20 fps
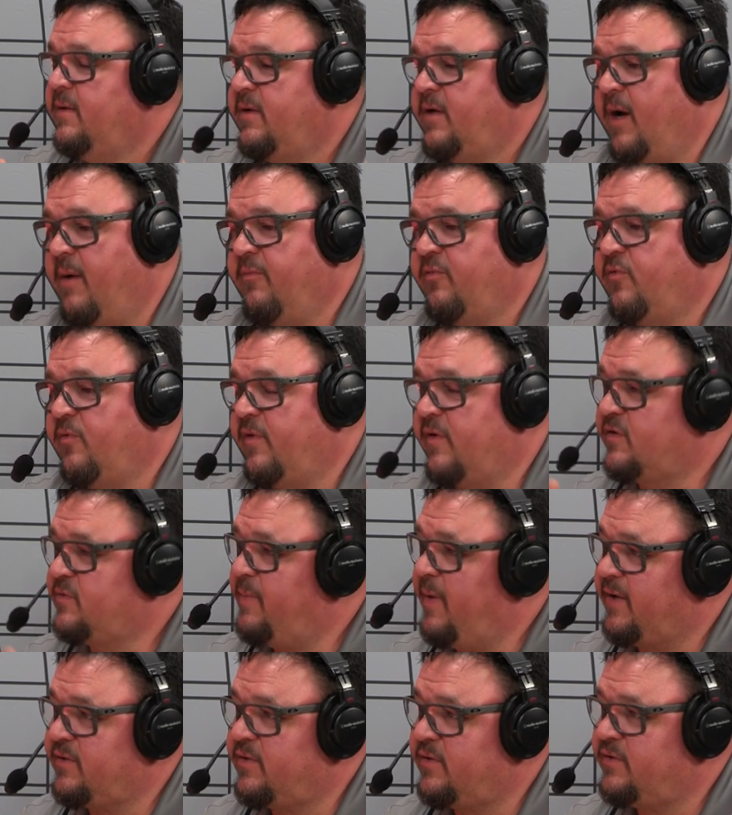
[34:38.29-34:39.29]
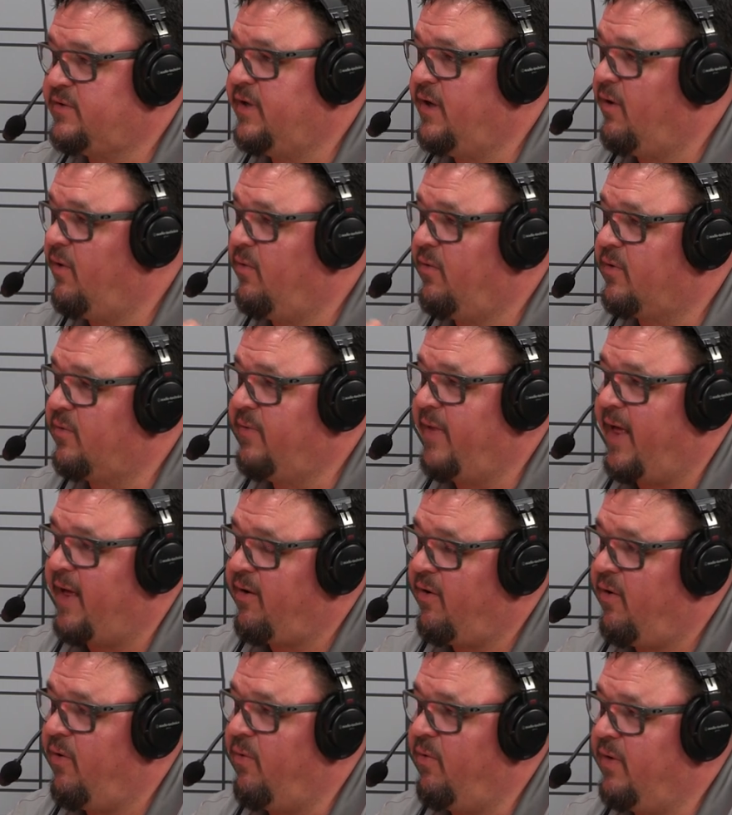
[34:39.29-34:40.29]
Comes with a special shell holder without
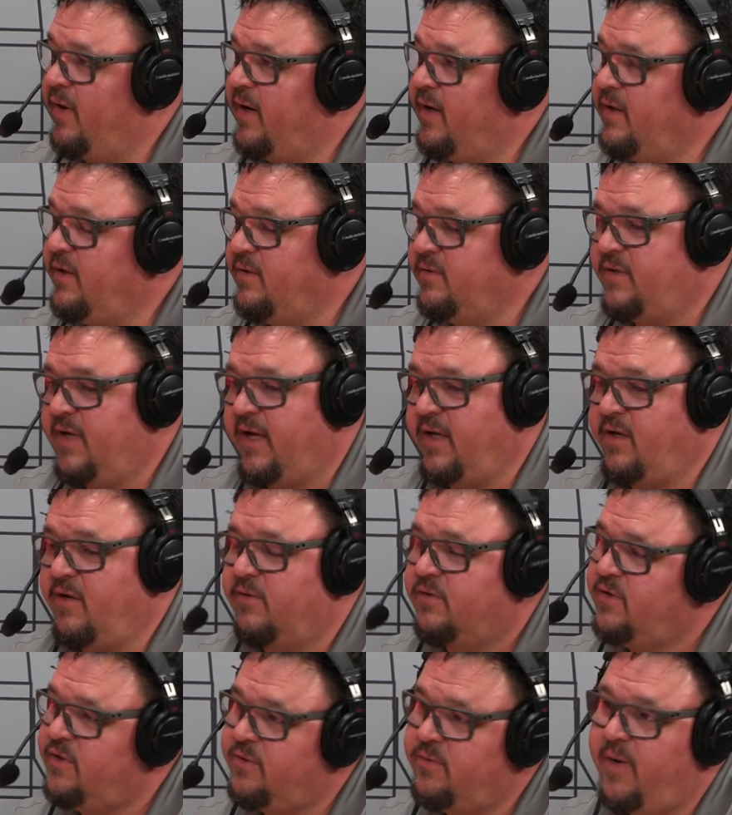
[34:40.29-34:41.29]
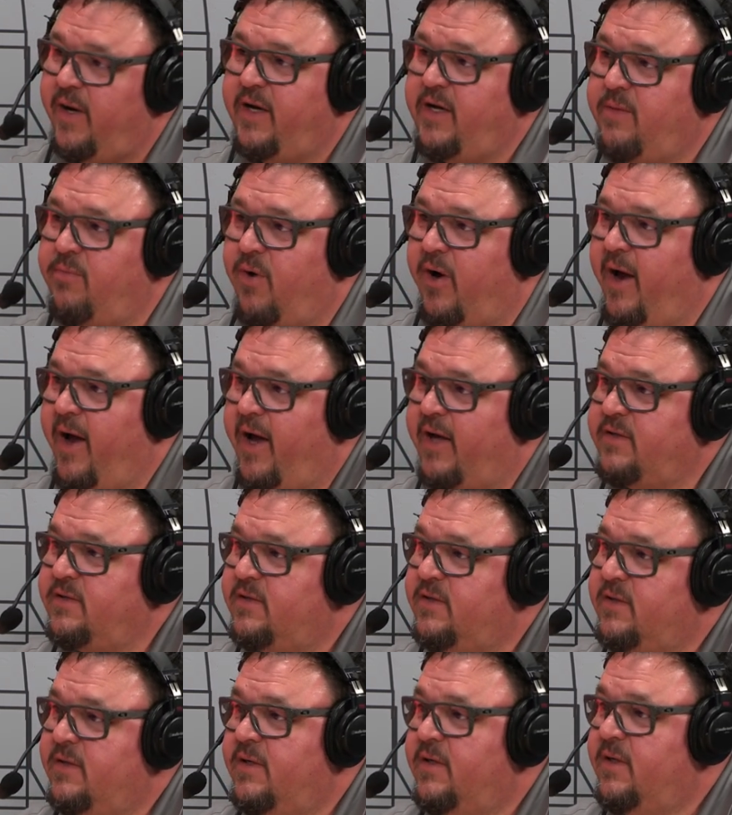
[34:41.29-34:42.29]
a hole in it. You take your two eighty
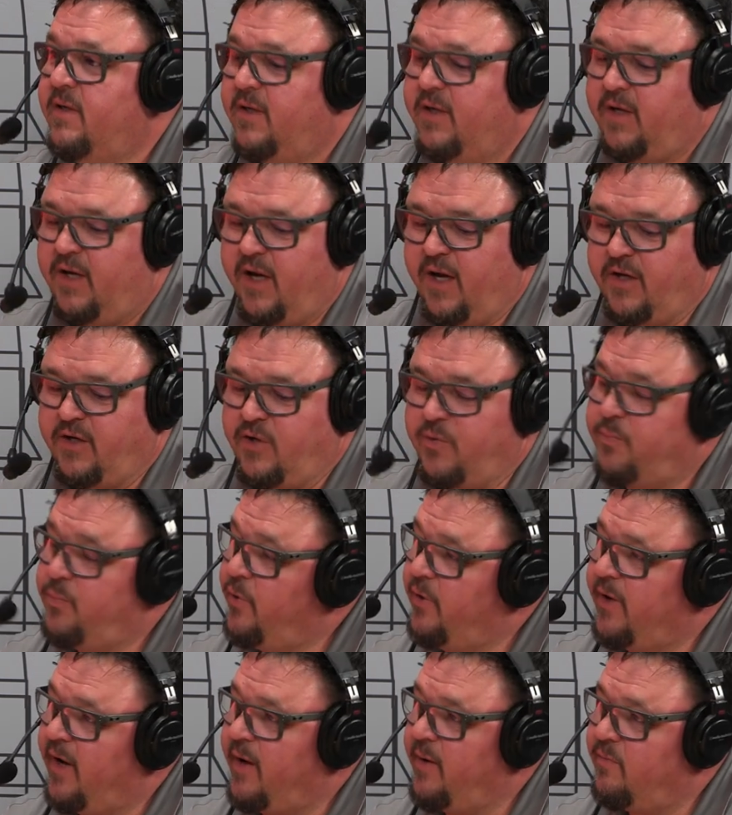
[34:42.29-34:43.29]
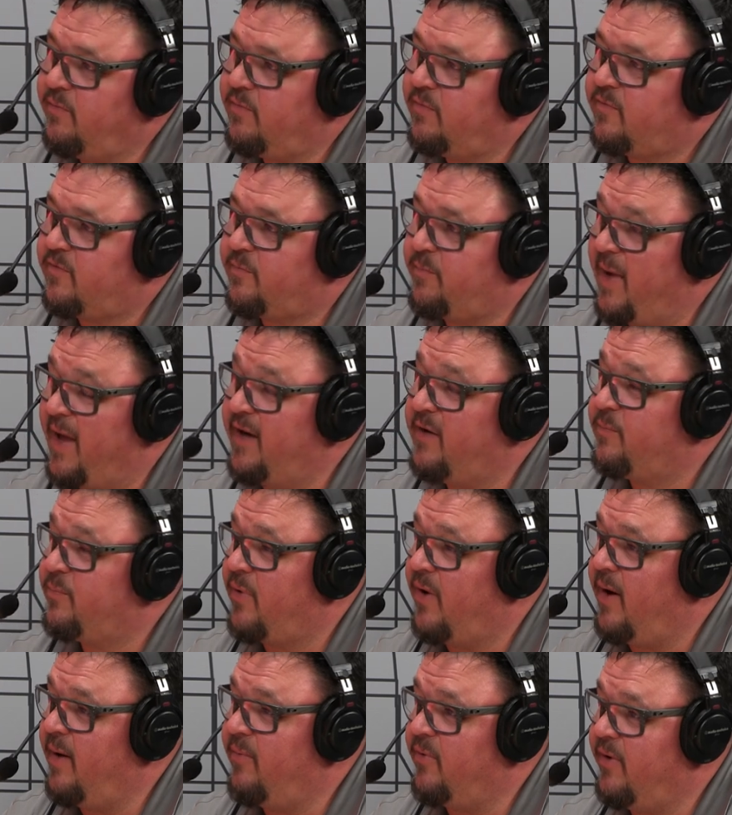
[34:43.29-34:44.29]
brass and you put a spent
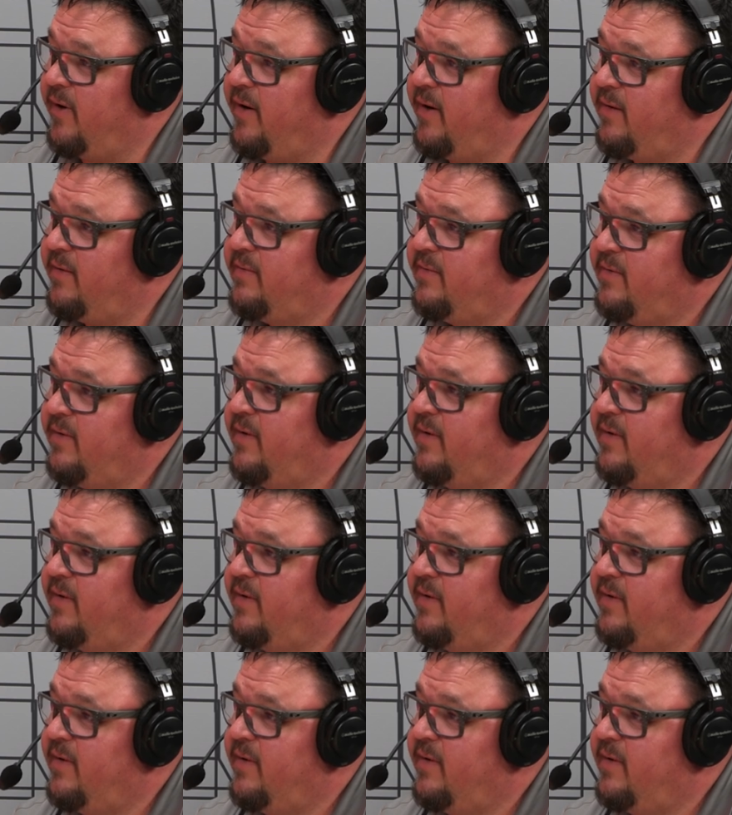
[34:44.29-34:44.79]
primer in it.